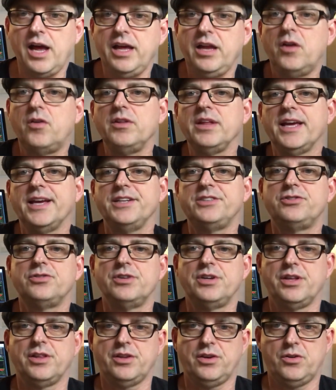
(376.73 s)
it only gets
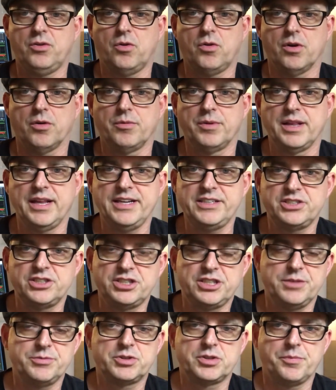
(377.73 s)
you into the door.
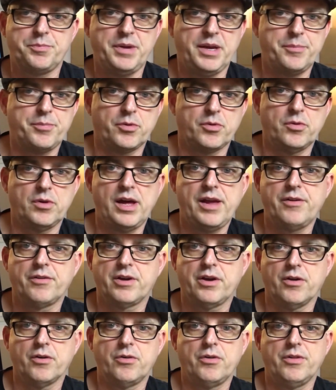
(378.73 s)
Relationships with people, I
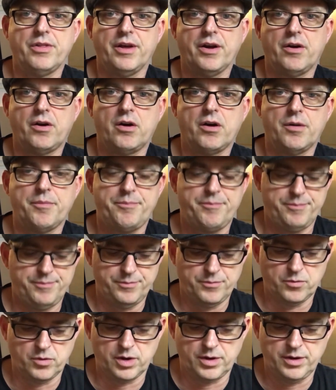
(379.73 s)
don't care who they are,
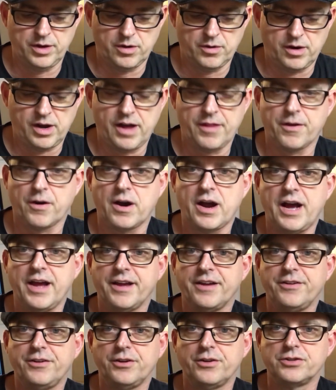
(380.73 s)
you know, how they're
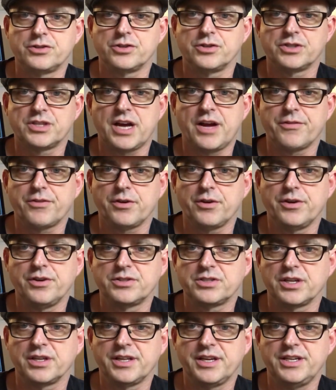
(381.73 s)
high-end users out there
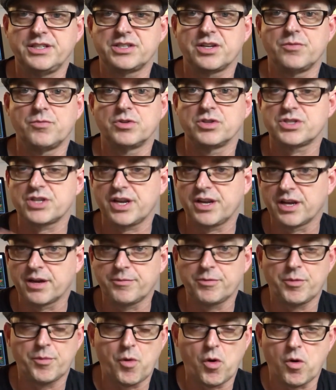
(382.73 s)
using these, and we're sending
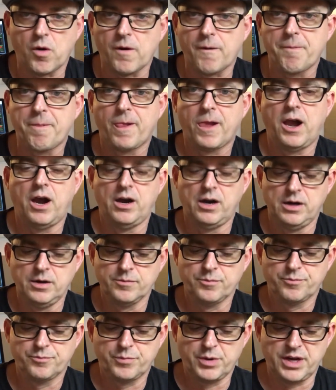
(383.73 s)
them to more.
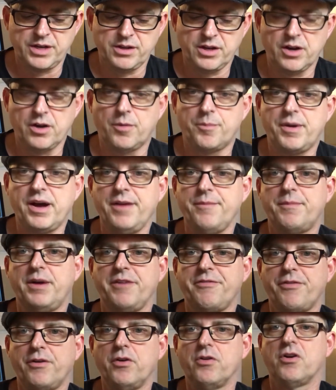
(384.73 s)
But, you know,
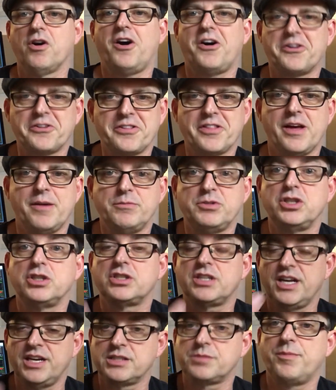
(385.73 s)
my phone call to them,
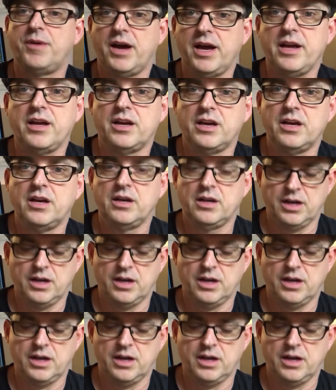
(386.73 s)
just as my